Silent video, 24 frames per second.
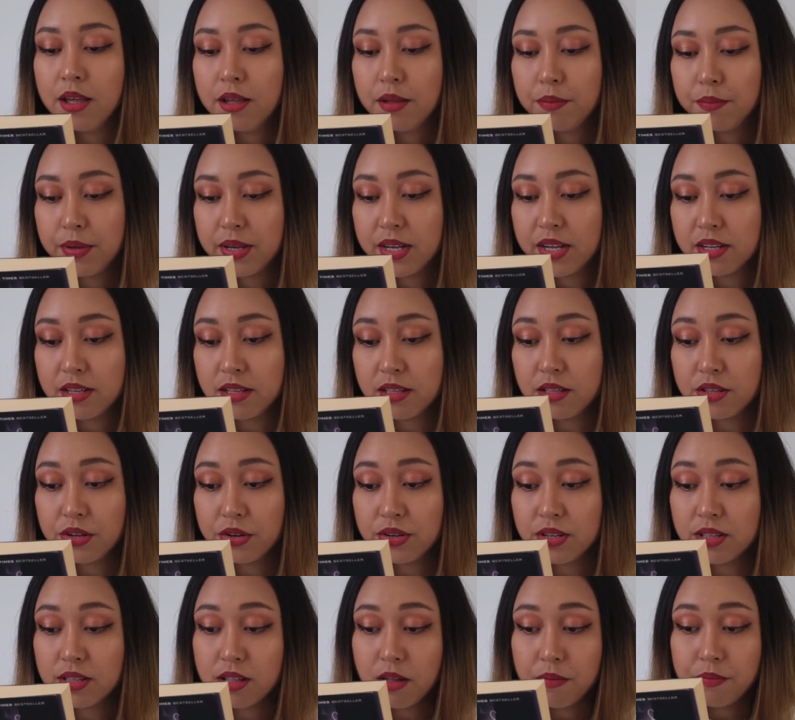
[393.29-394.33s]
Because there
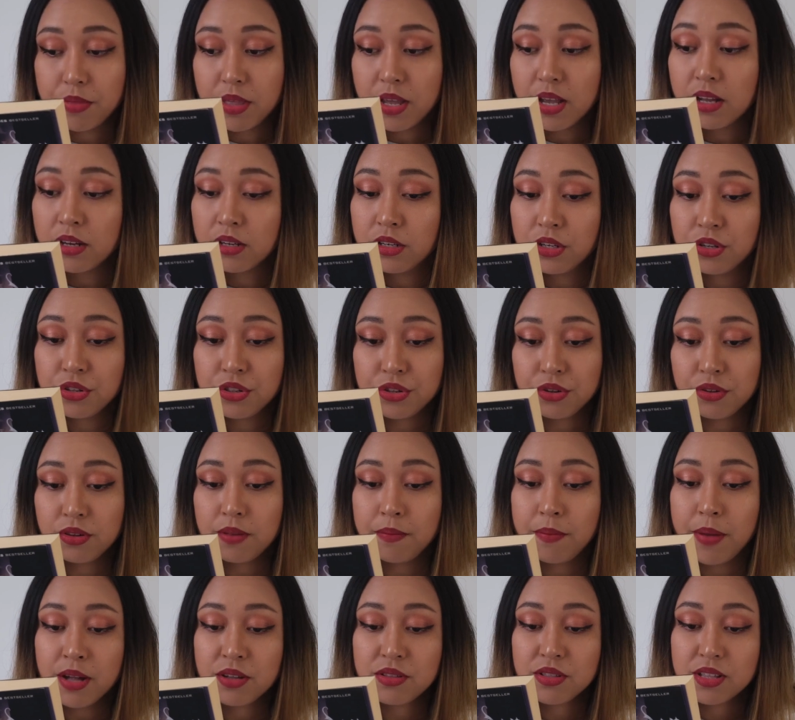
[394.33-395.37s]
is something unusual
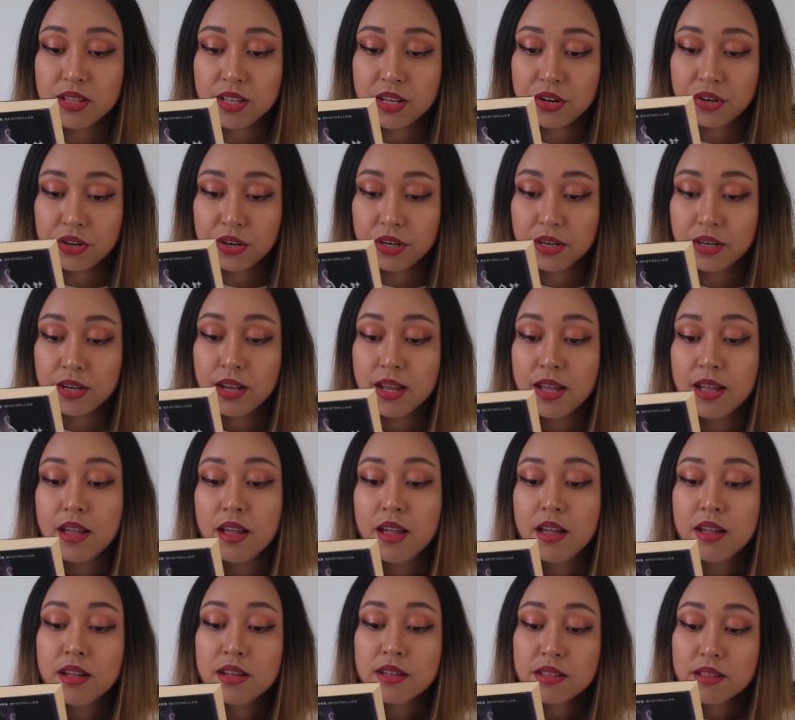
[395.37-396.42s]
about Cinder,
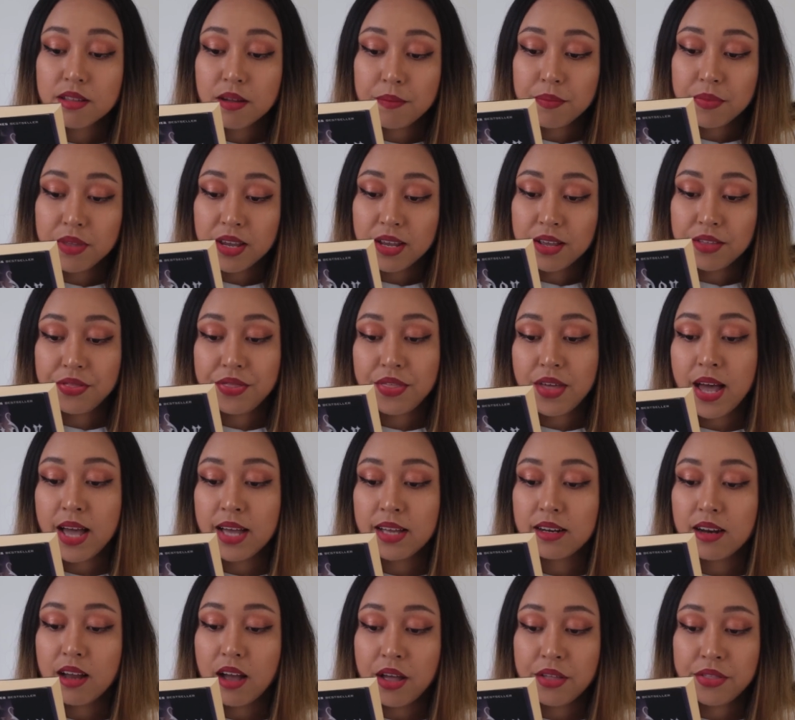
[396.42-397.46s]
something
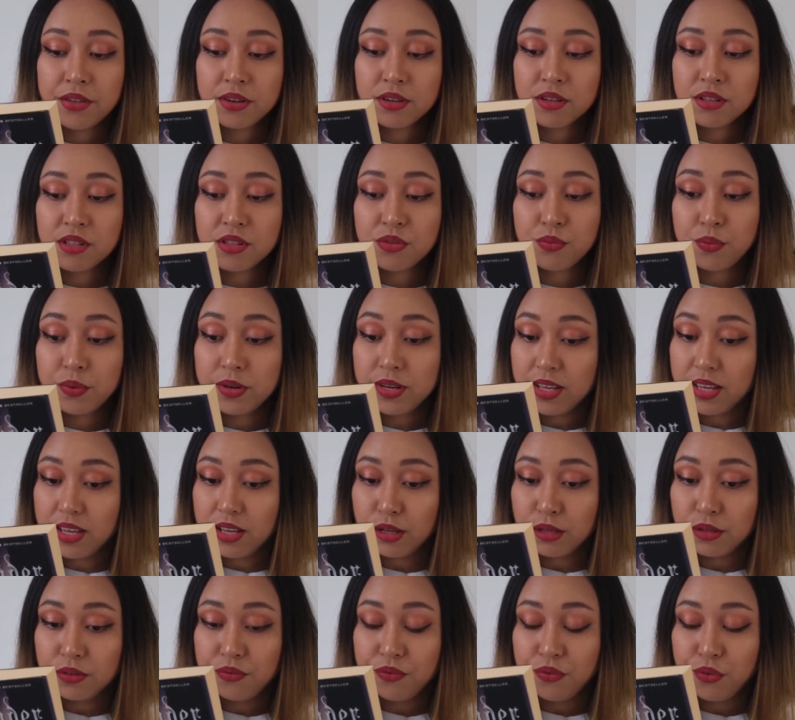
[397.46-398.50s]
that others would
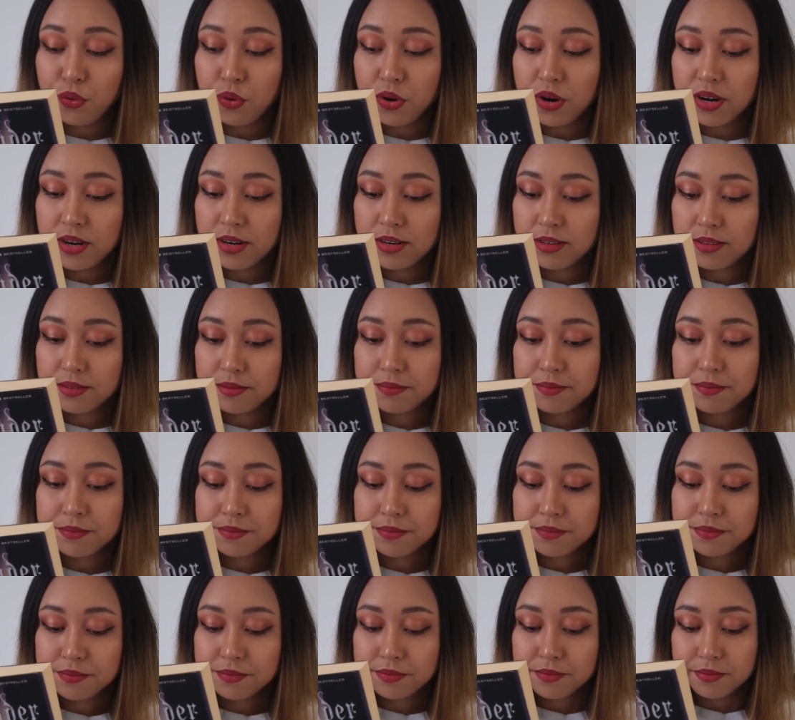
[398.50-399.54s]
kill for.
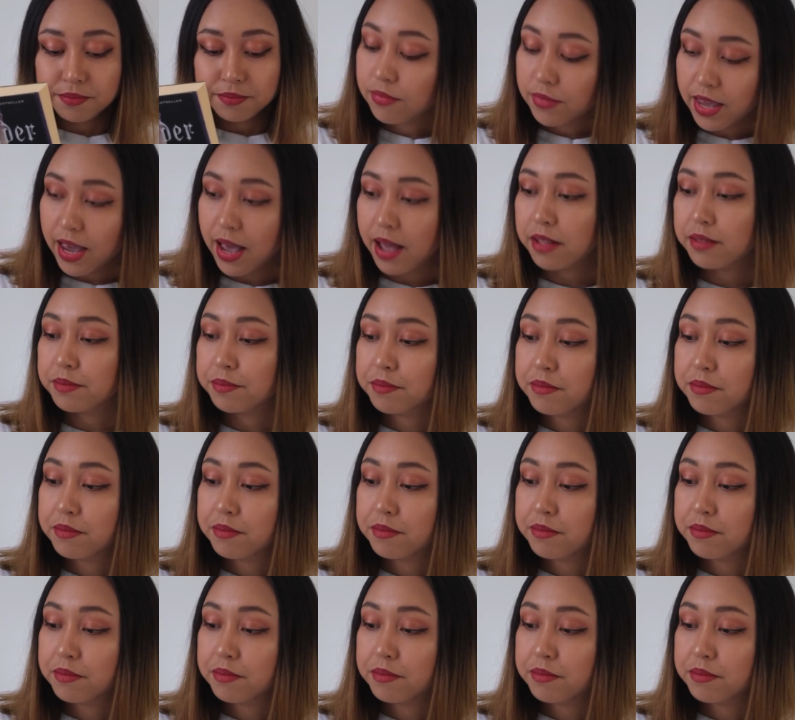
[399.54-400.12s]
Yeah.